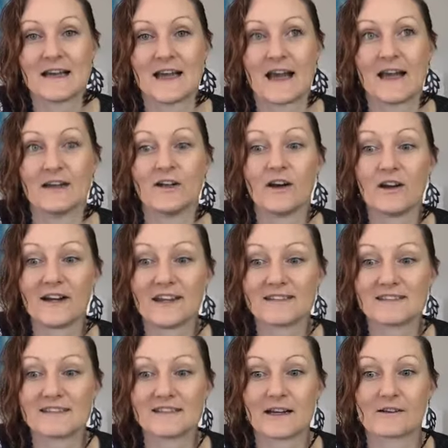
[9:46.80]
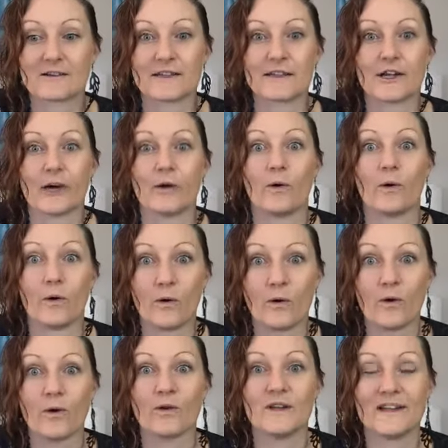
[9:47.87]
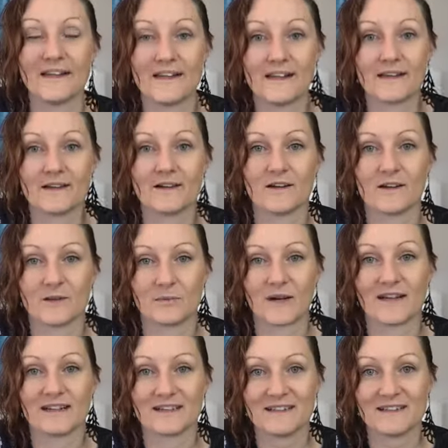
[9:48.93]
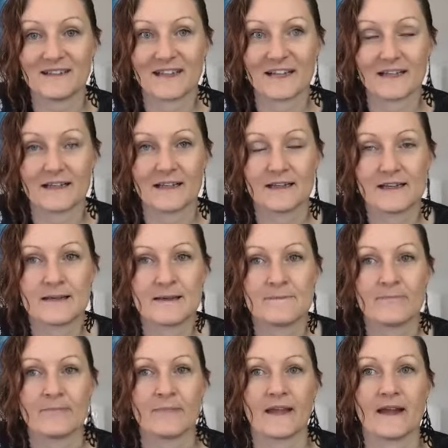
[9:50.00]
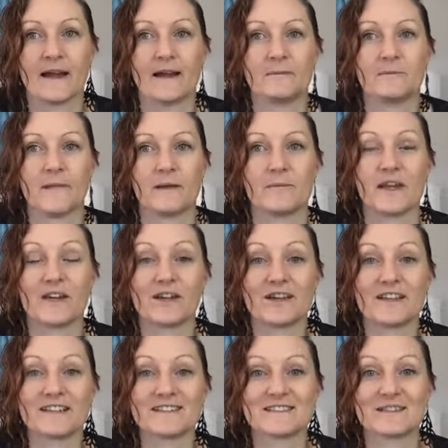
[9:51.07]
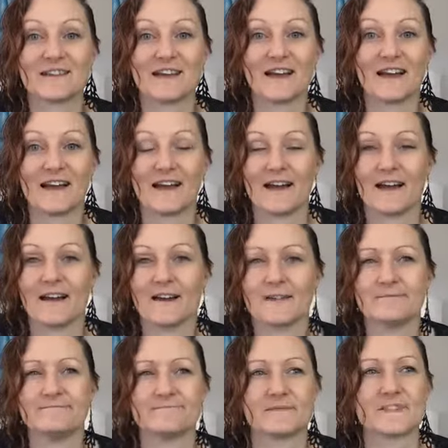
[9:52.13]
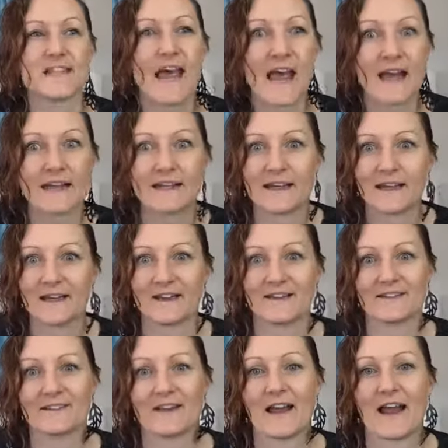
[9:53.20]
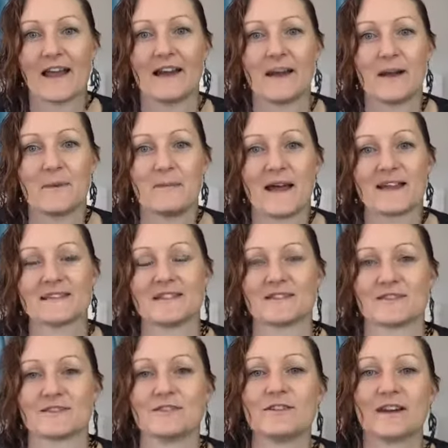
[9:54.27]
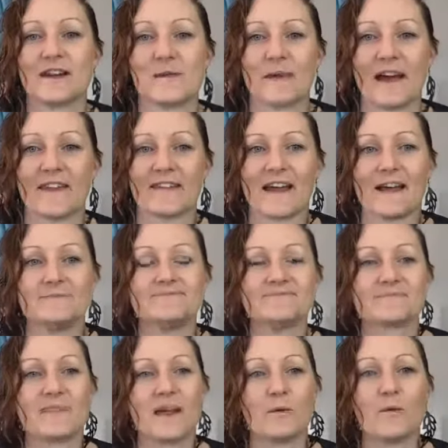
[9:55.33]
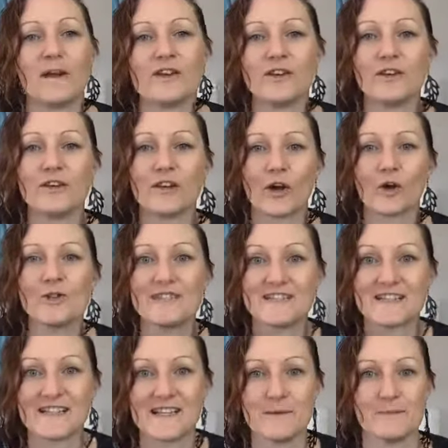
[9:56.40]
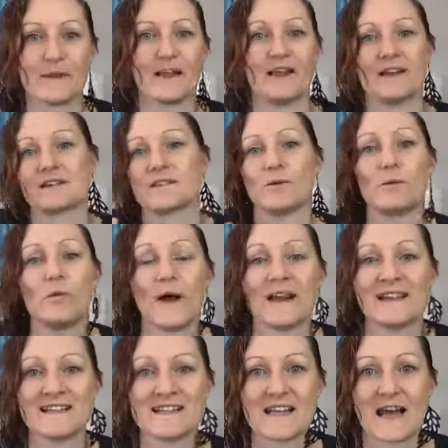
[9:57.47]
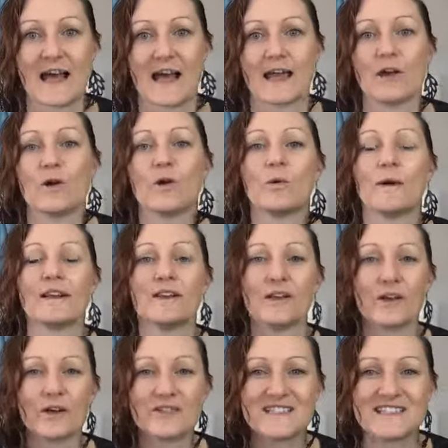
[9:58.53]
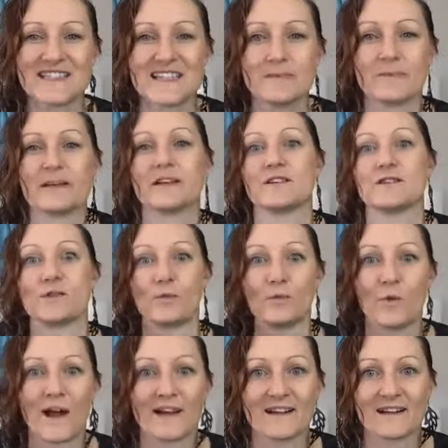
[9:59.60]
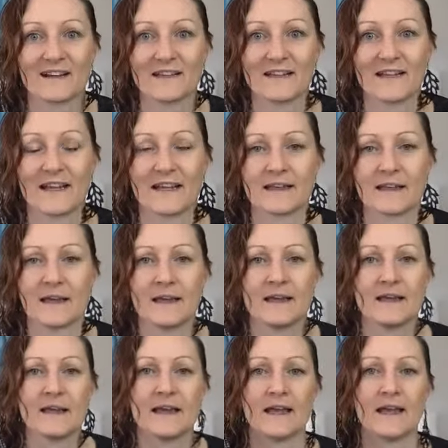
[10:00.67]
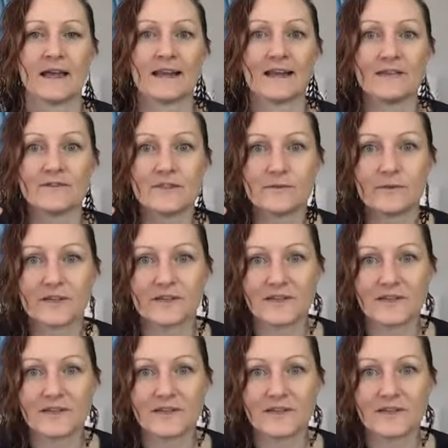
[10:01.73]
and not necessarily go all in on one clinic. Because Tanya had an amazing story about that. that when you go deep into one day or when you go deep into one clinic, it gives you an